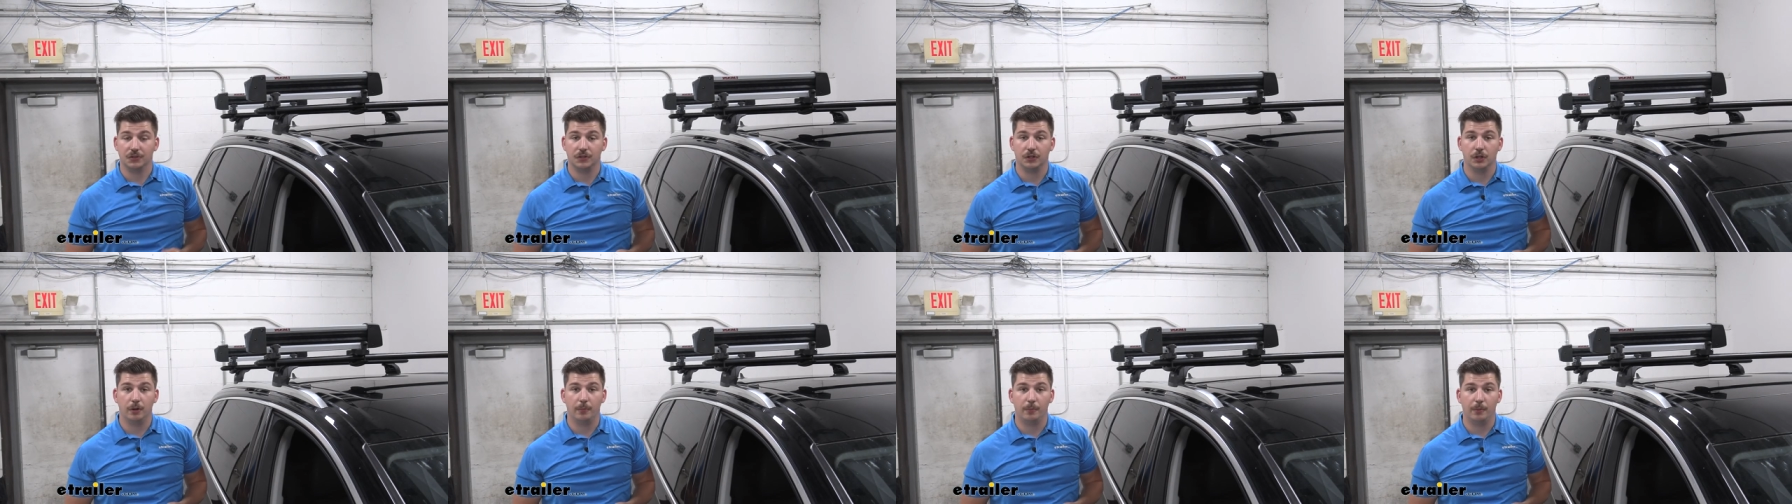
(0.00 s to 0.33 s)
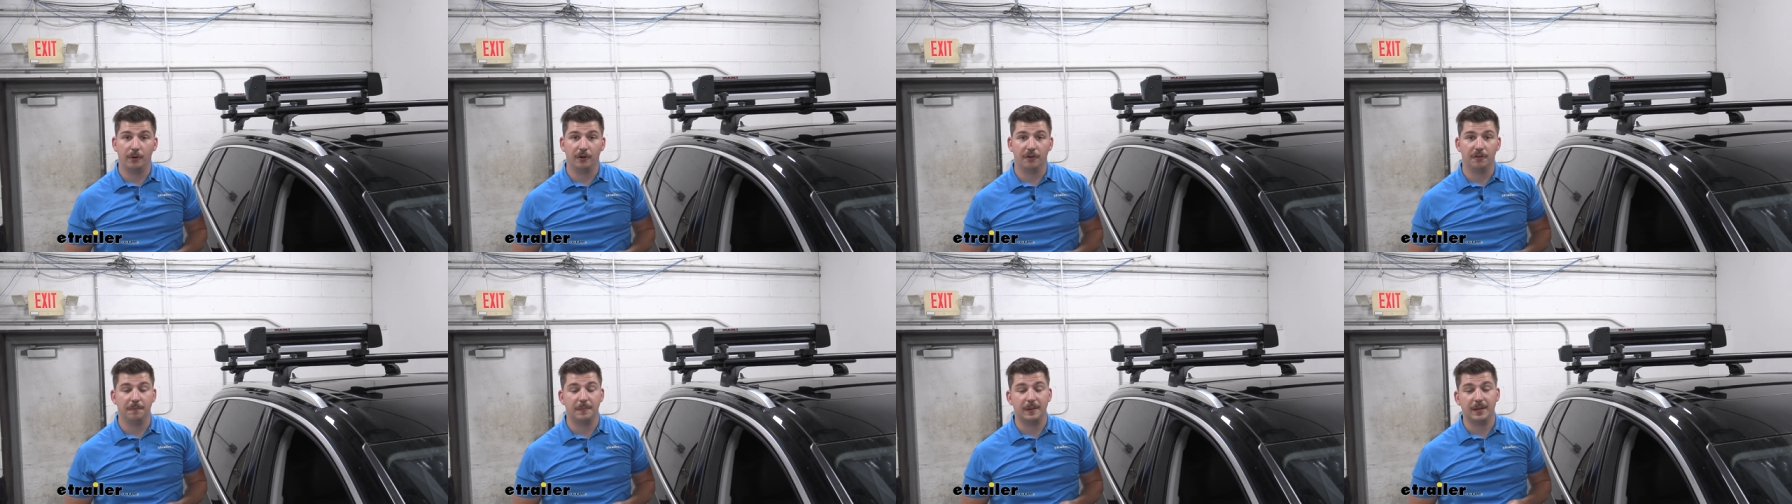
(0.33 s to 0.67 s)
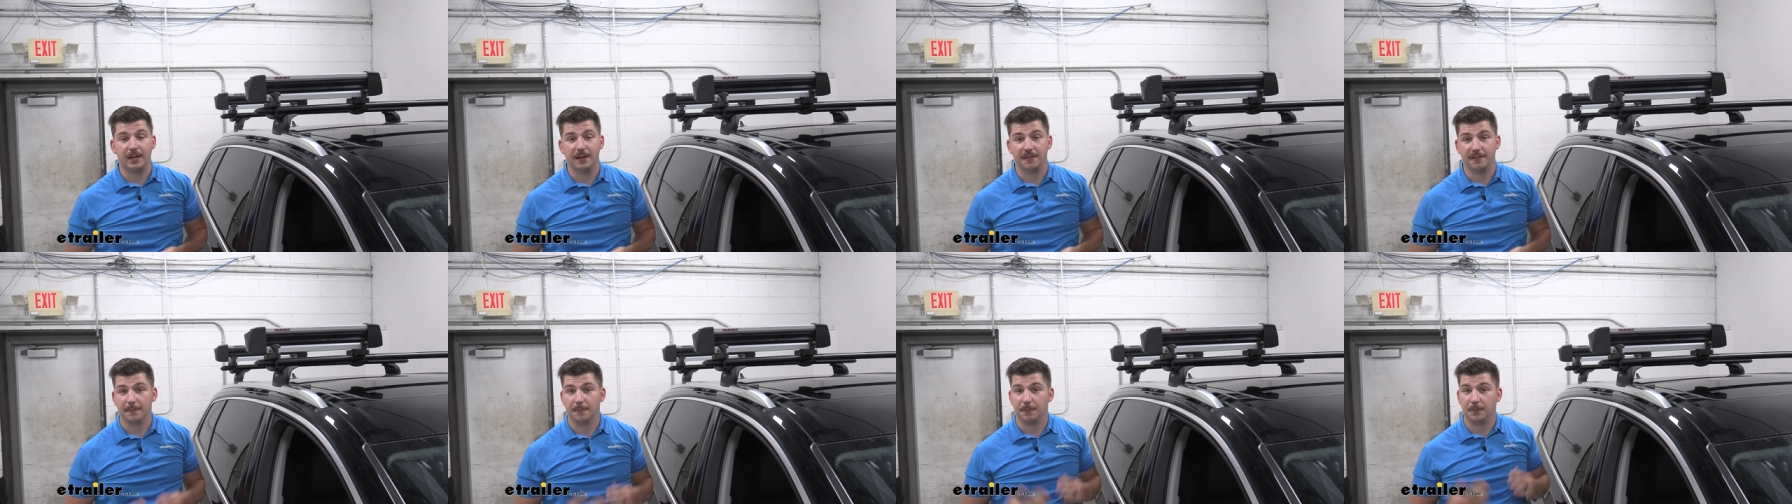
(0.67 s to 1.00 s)
snowboards
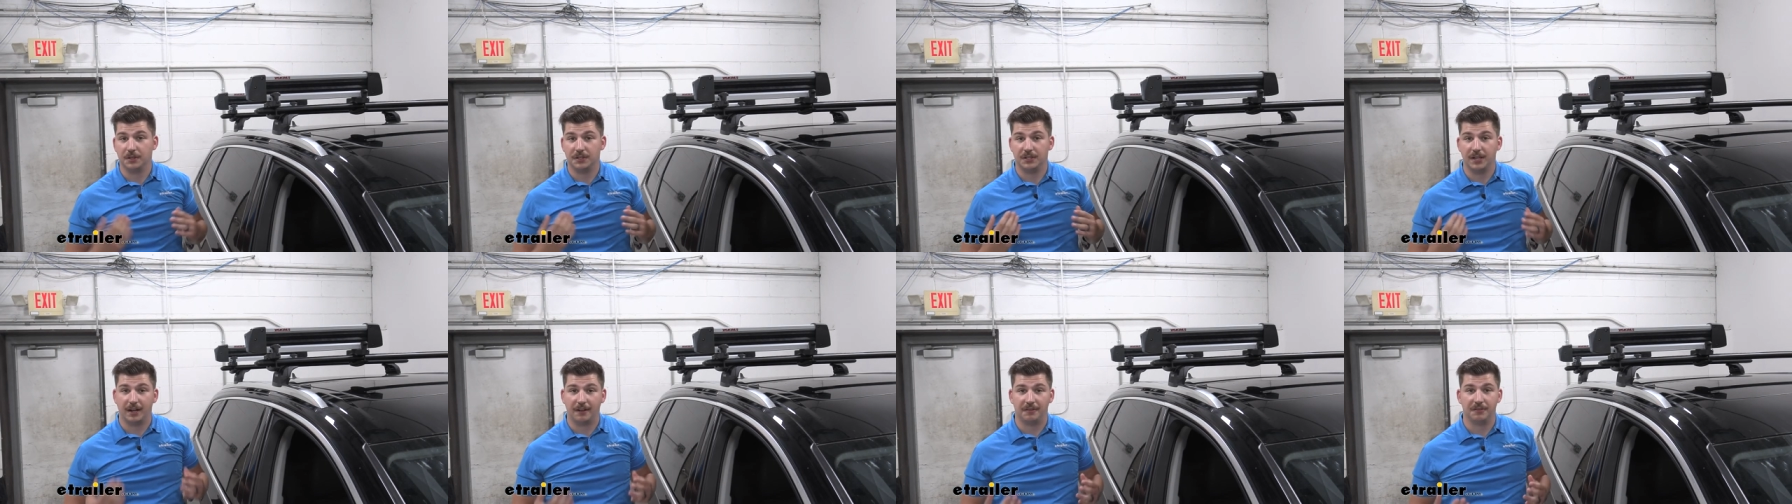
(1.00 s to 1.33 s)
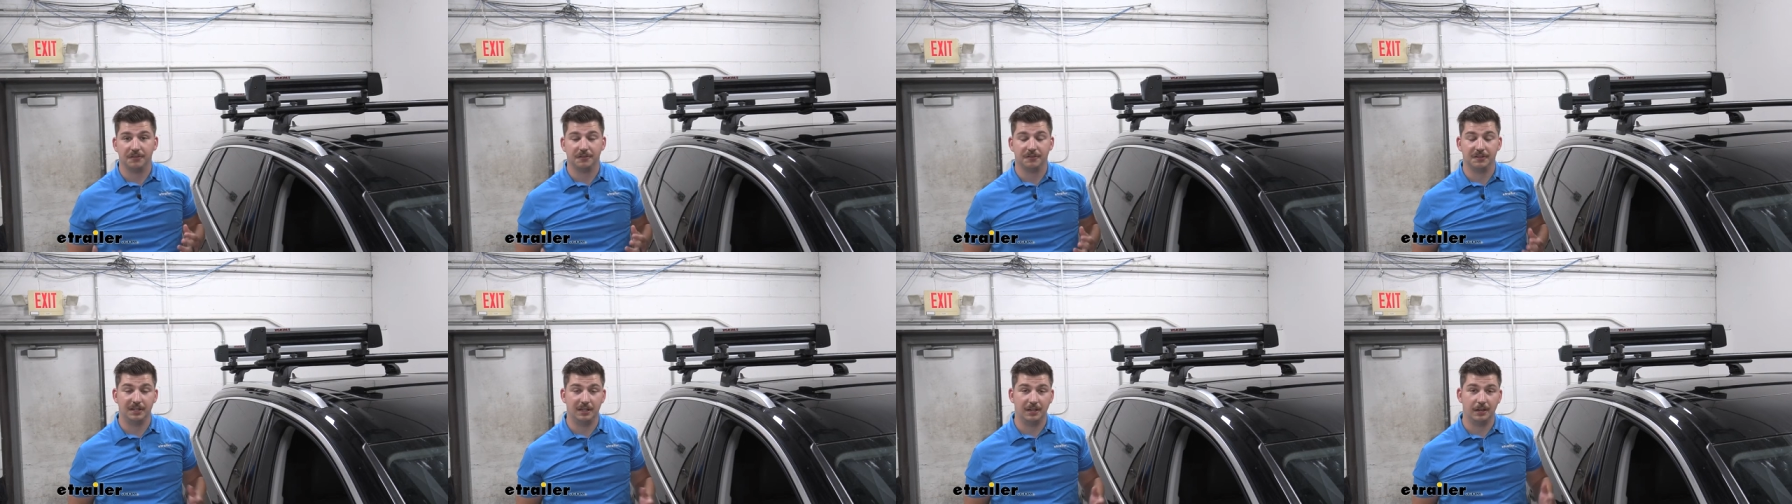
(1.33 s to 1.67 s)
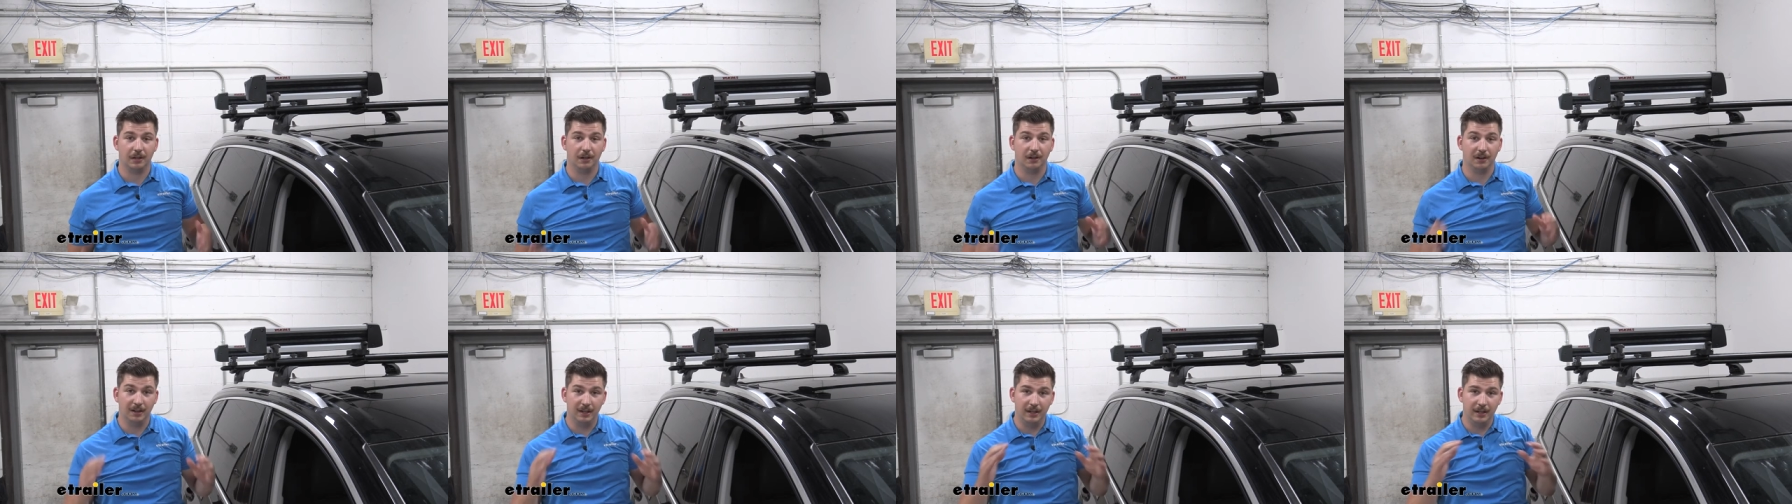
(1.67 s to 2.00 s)
because it protects your
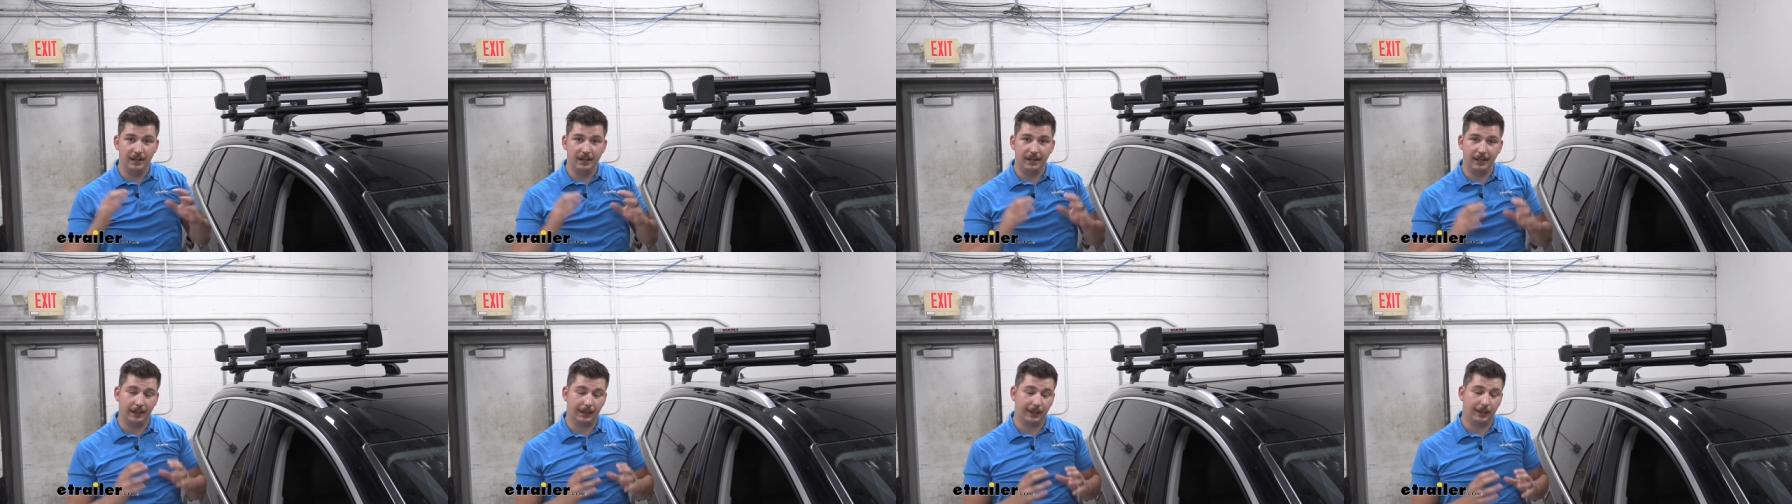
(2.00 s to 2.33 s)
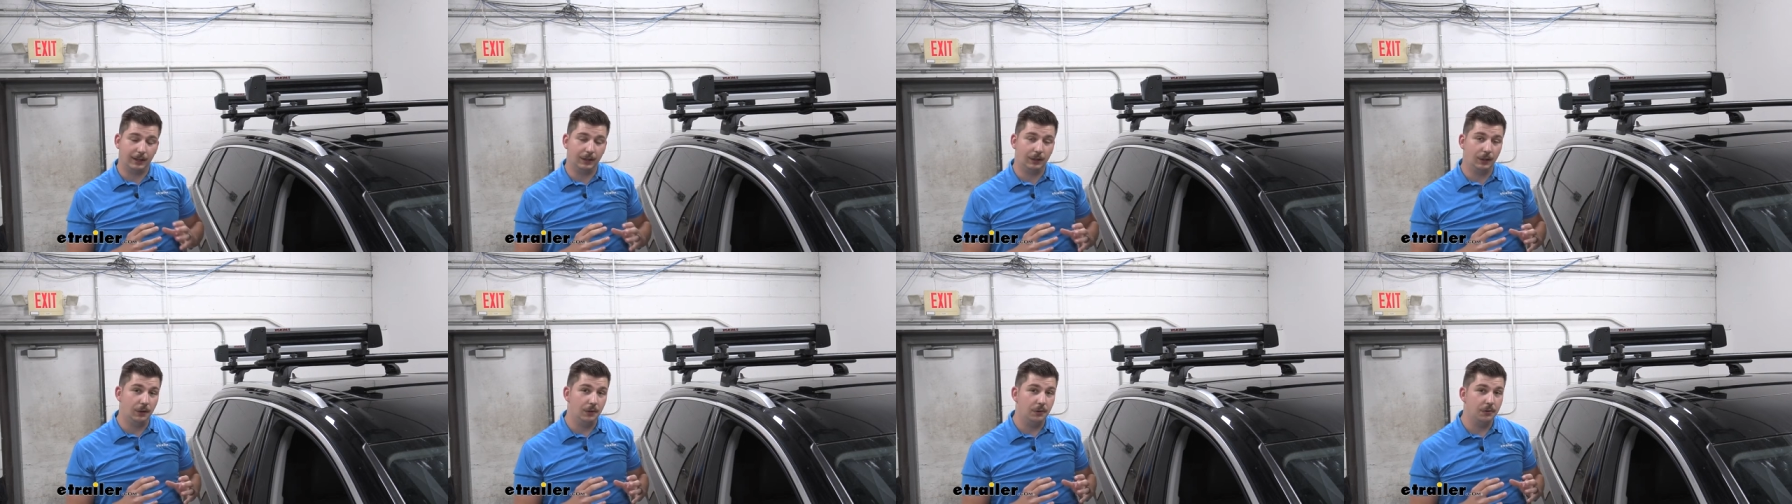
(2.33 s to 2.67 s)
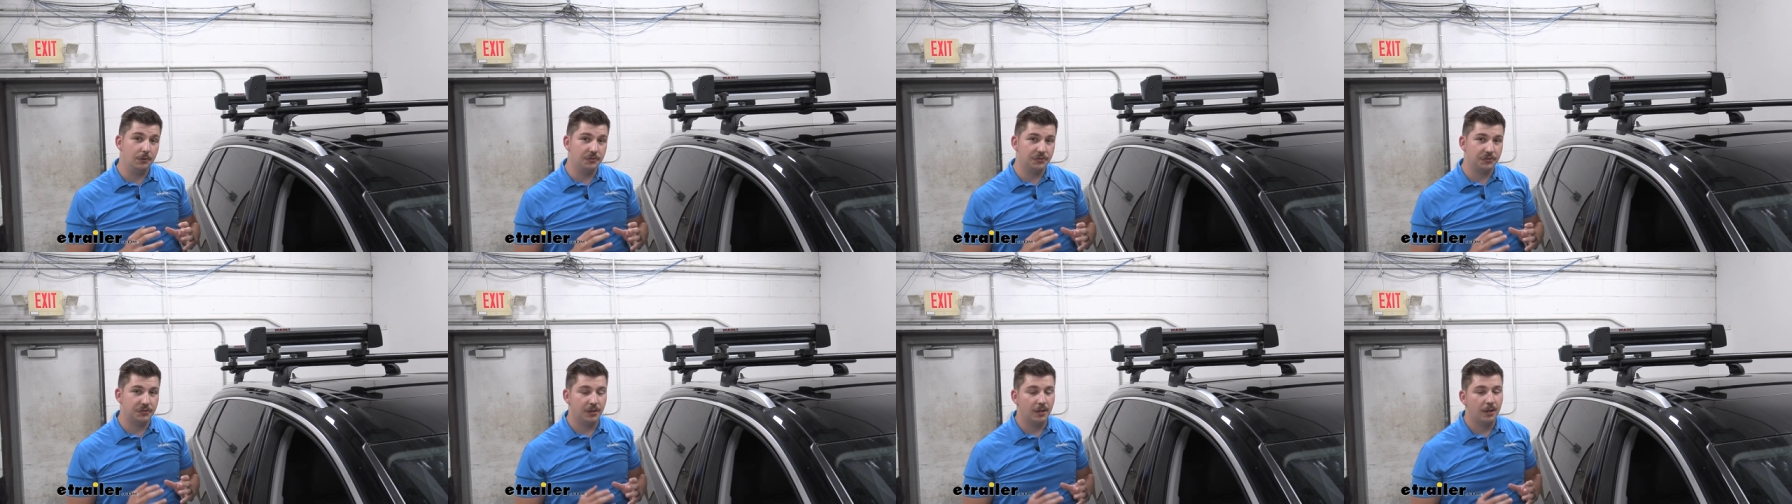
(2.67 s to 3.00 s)
gear
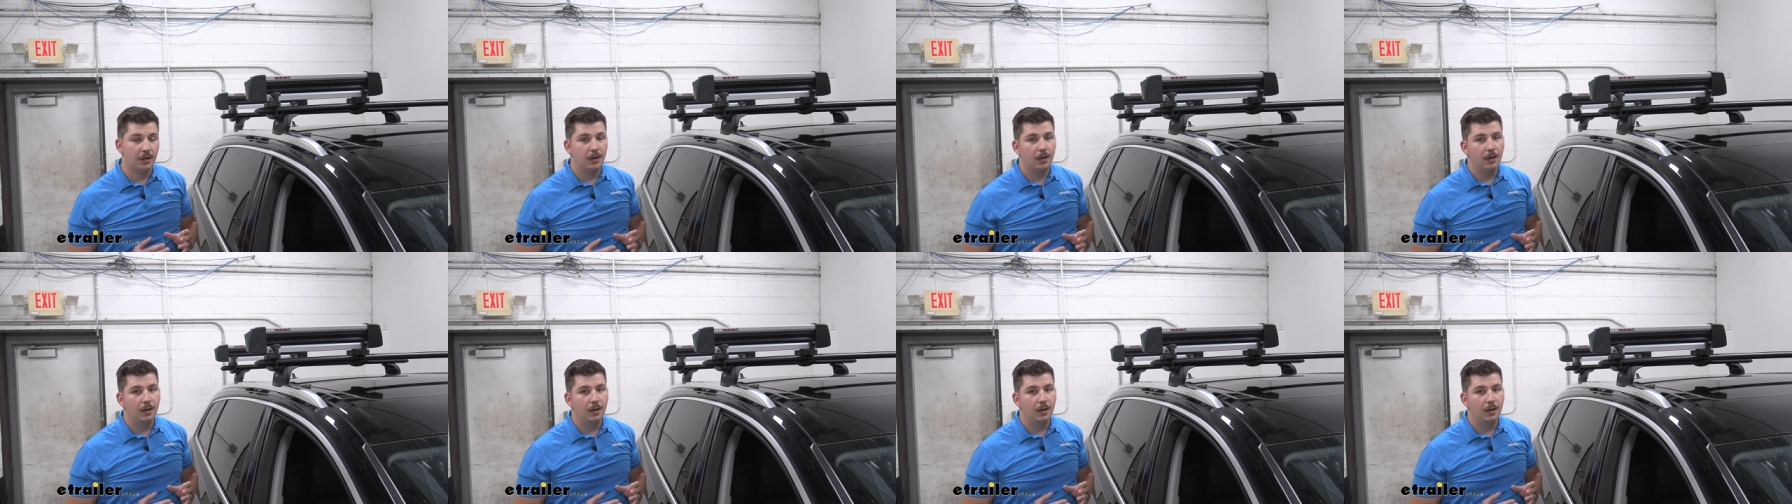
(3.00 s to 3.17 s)
enclosed,